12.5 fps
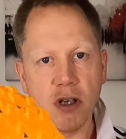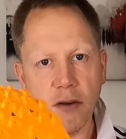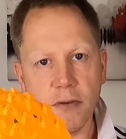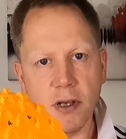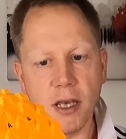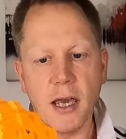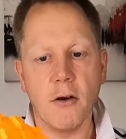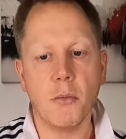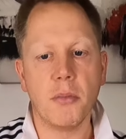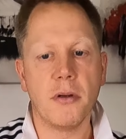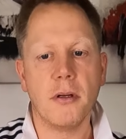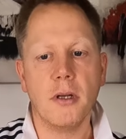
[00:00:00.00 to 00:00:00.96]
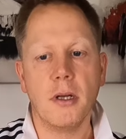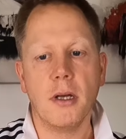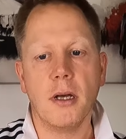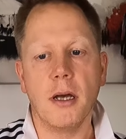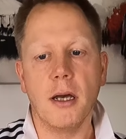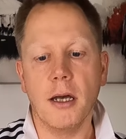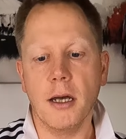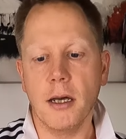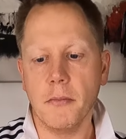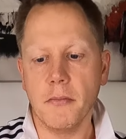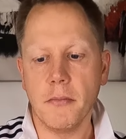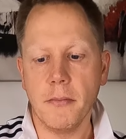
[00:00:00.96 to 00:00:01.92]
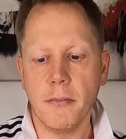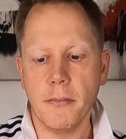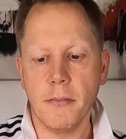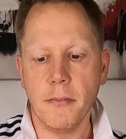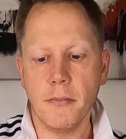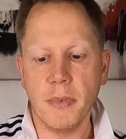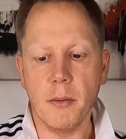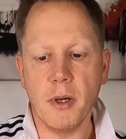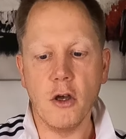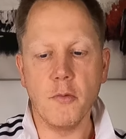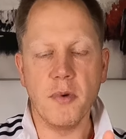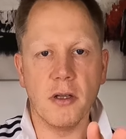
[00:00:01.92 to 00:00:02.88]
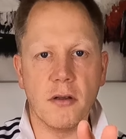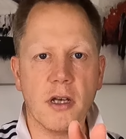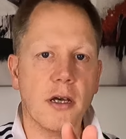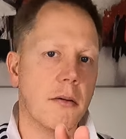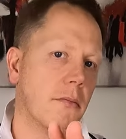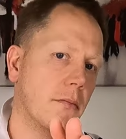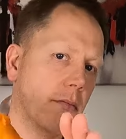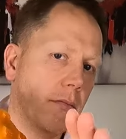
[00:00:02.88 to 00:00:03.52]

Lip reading: would definitely help, but I'm hoping that